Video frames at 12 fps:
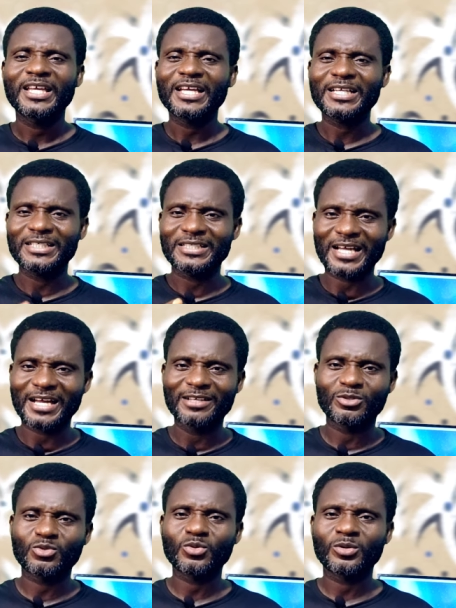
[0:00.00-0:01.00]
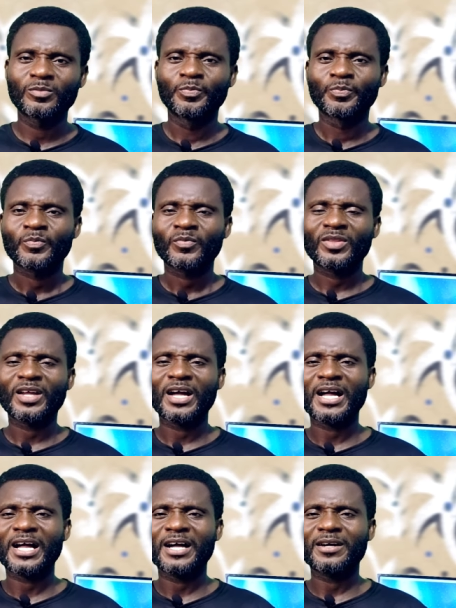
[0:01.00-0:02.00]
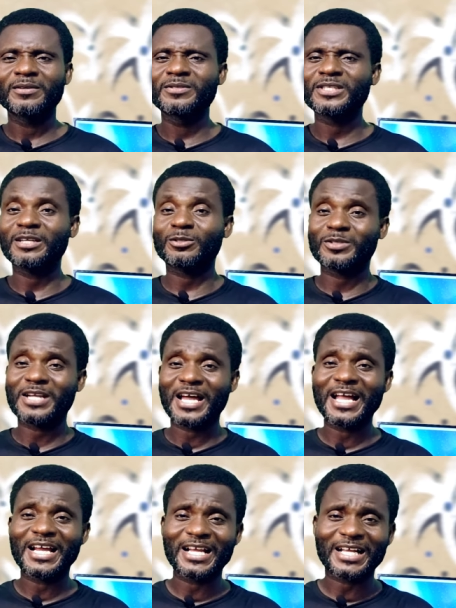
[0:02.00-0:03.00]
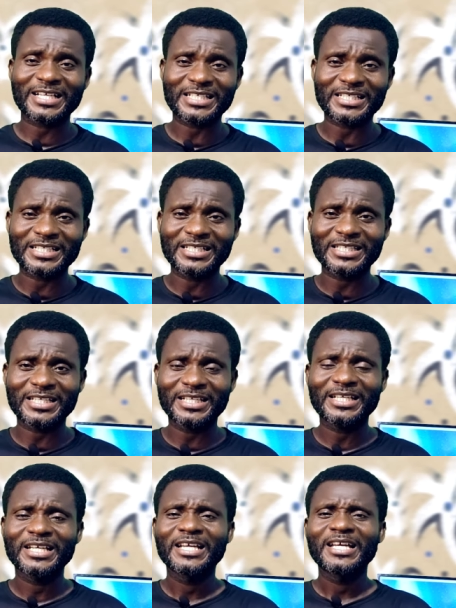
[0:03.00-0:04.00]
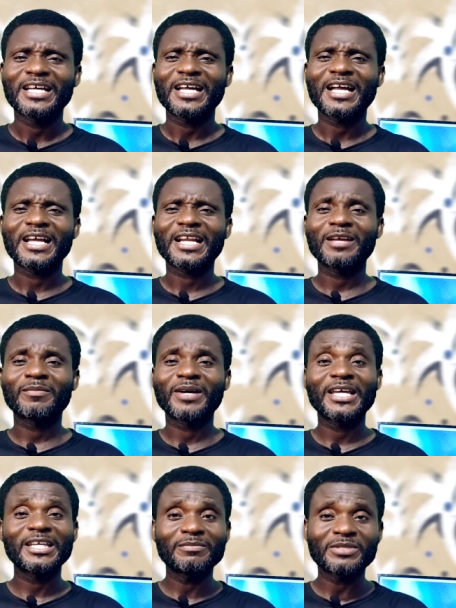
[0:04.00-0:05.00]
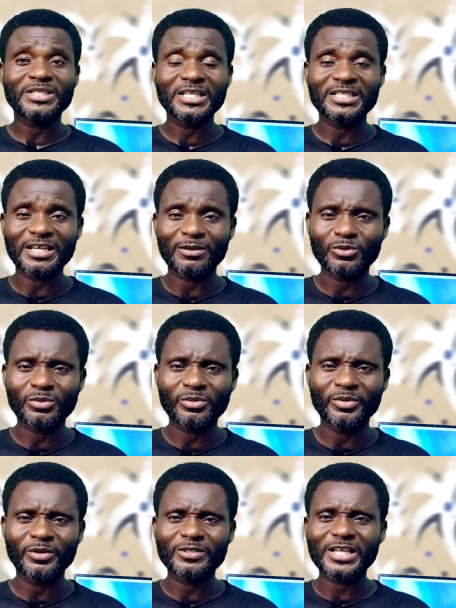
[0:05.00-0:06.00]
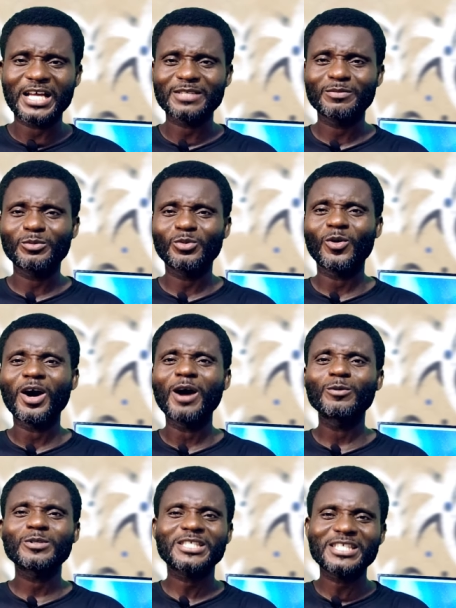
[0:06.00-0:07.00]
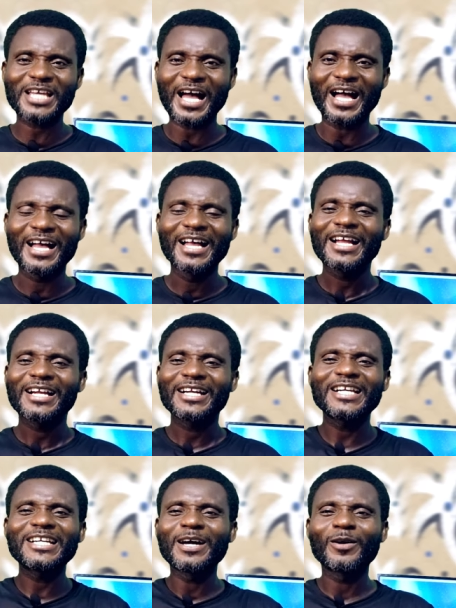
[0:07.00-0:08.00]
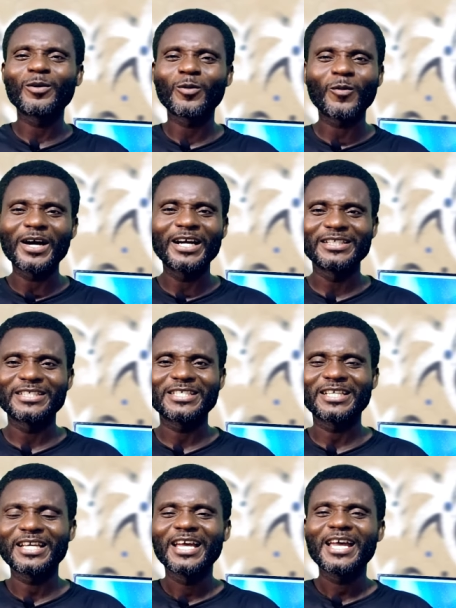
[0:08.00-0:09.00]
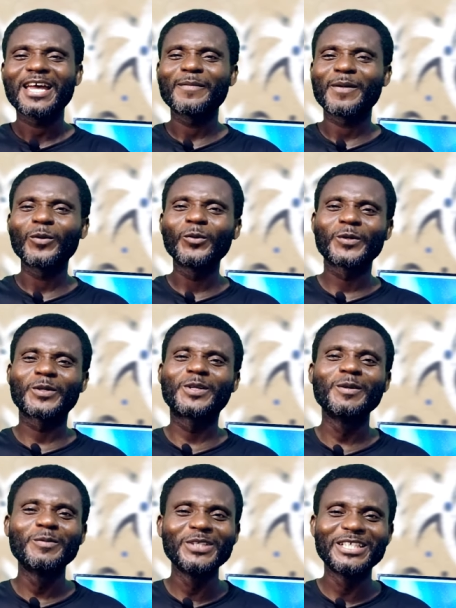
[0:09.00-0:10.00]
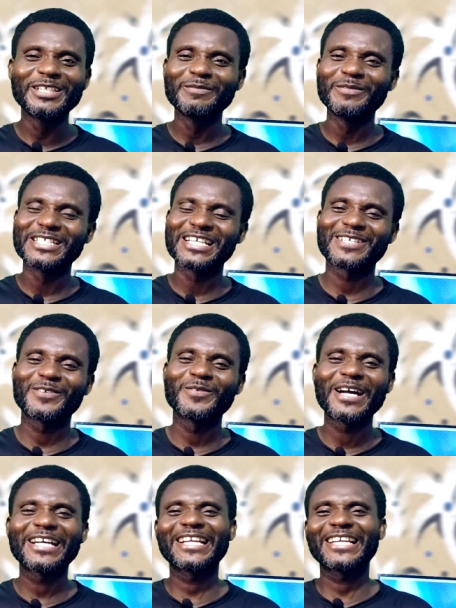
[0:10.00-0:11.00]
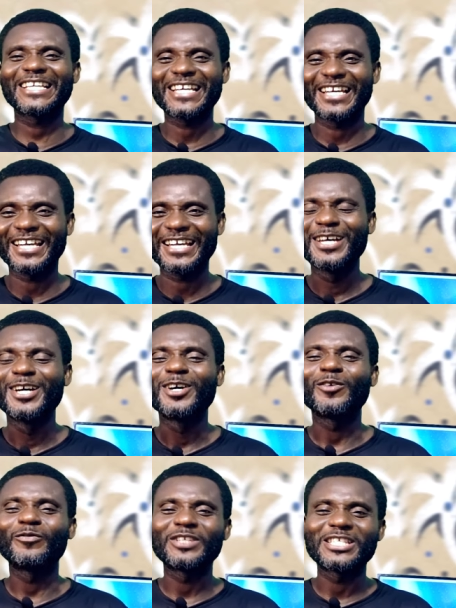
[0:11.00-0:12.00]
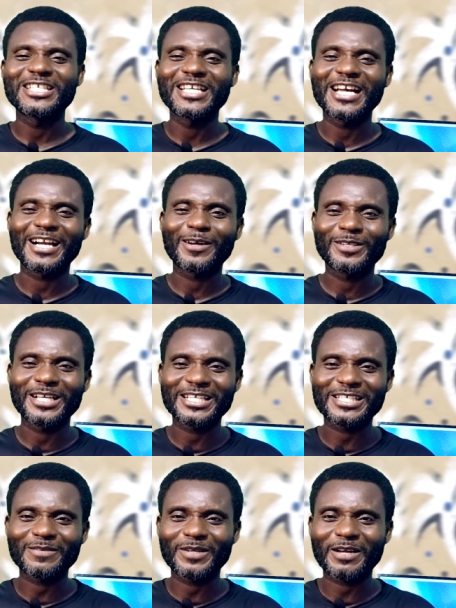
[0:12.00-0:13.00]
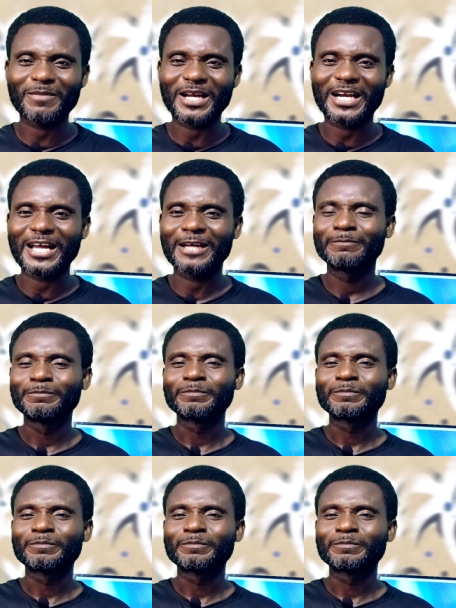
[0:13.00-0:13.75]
Edit title. Now, on the third day, I'm not certain thing. I'm not mistakes. I'm going to do as many you how to make them quantity. I'm always showing you because I'm going to get it. If it's here, now there's some number now.